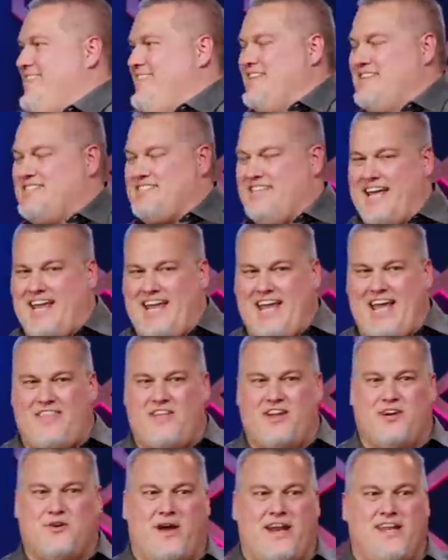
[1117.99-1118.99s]
this lady
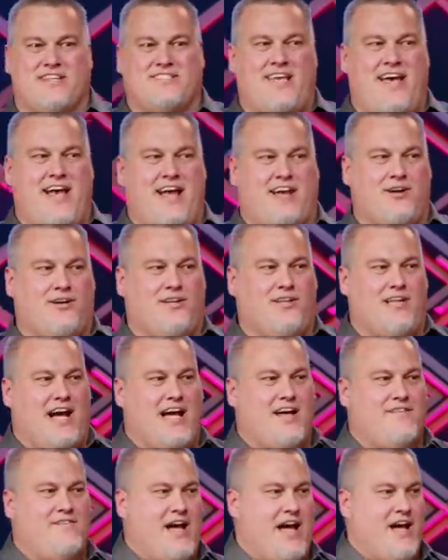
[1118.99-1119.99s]
had the greatest heckle
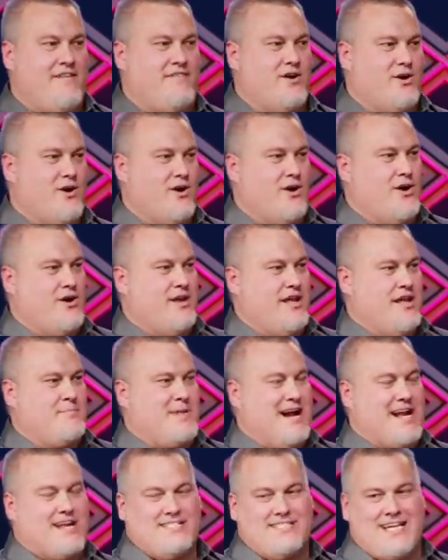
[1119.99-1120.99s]
I have ever heard
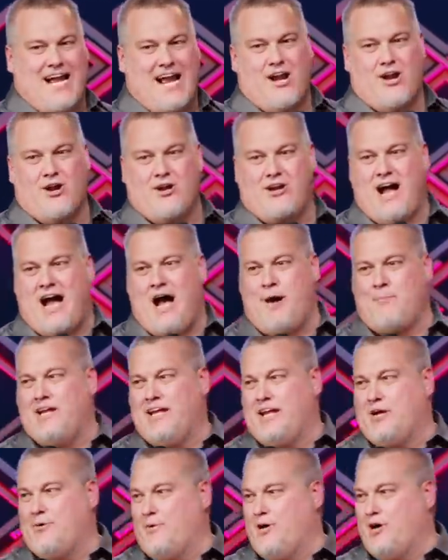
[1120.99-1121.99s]
in my entire
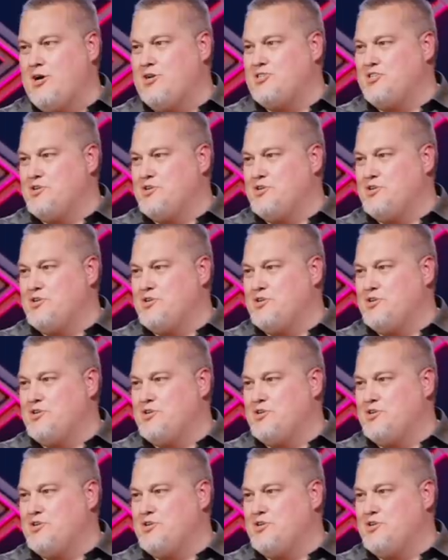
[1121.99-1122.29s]
comedy career,